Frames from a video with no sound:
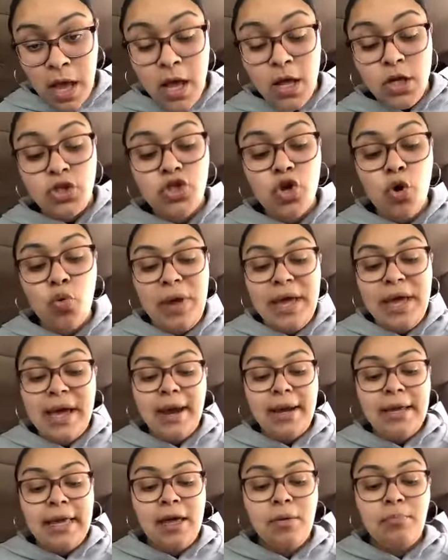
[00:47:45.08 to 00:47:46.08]
So we
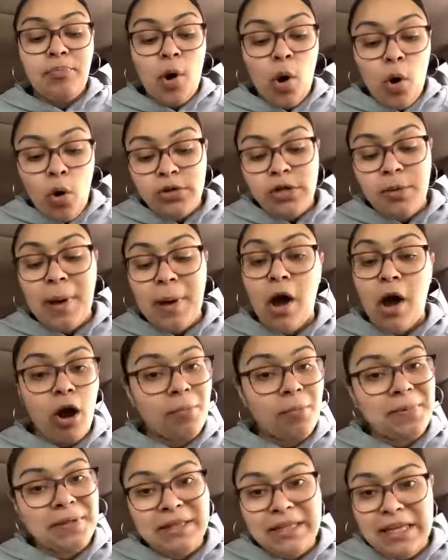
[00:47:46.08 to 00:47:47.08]
got to get bold about
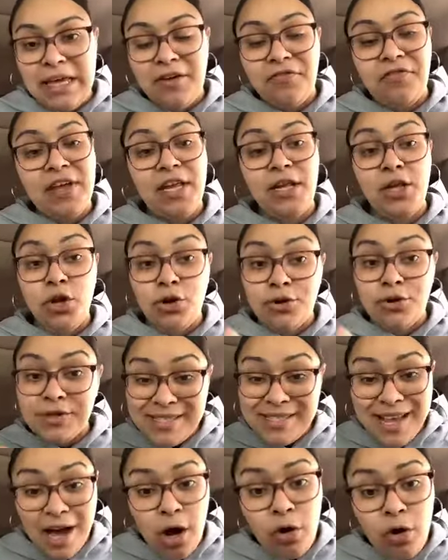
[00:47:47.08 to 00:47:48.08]
our belief in
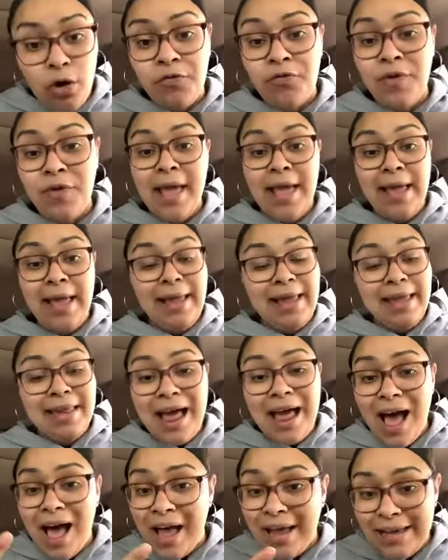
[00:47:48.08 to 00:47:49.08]
yourself, in
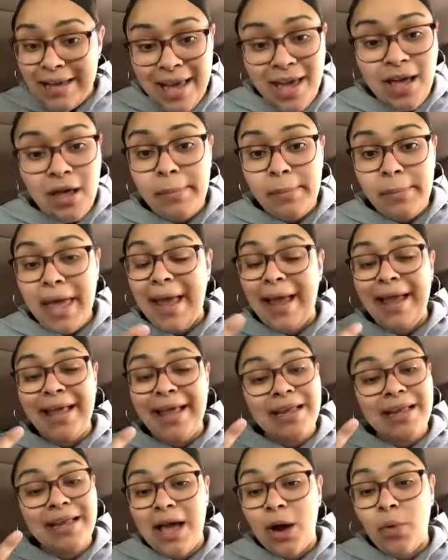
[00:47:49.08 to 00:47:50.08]
I am, and
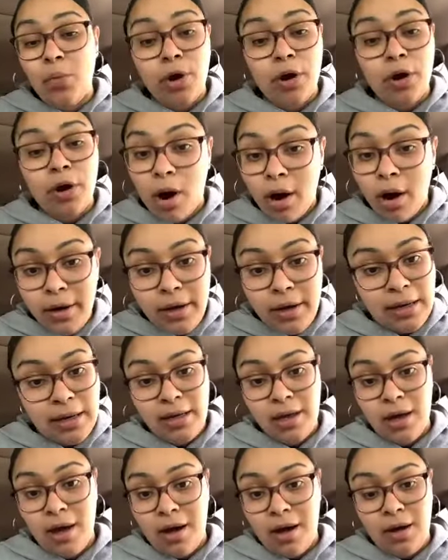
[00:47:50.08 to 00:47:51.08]
in network
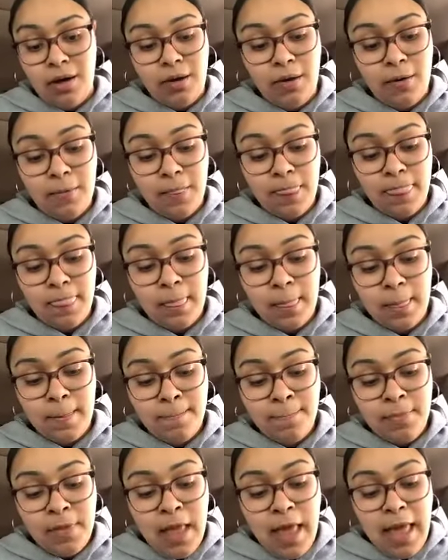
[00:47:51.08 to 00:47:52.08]
marketing, y'all.
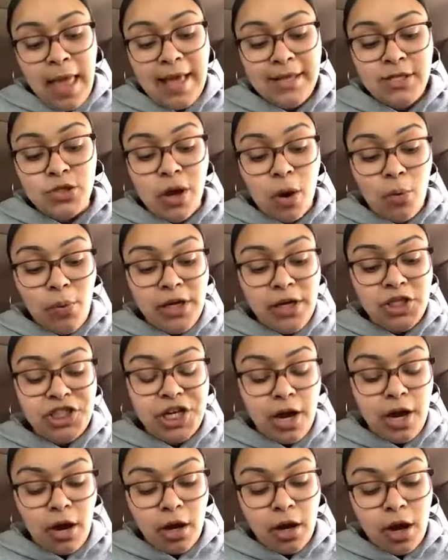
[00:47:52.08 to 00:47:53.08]
And so I want to
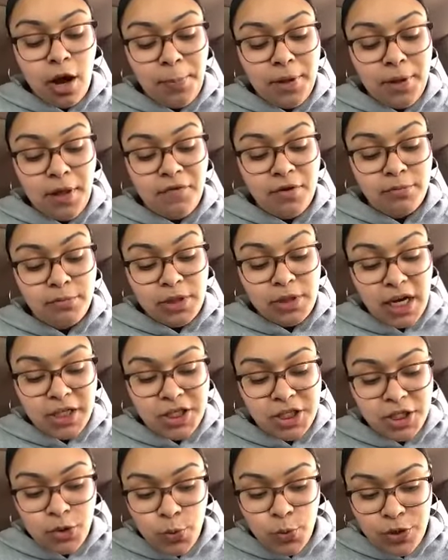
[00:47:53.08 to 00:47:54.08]
share a couple of
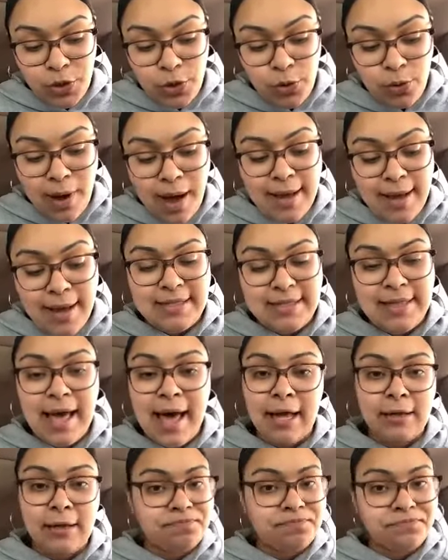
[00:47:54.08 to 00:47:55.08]
objections with you guys
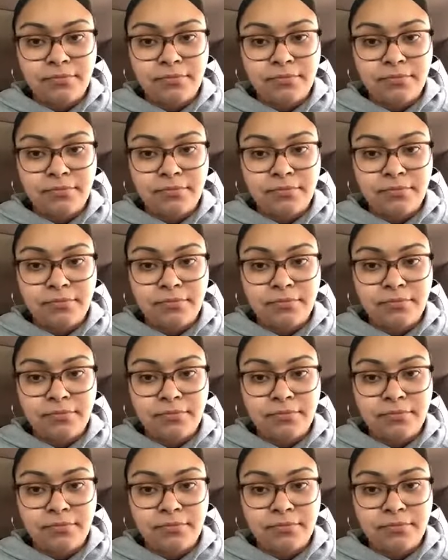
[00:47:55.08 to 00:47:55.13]
that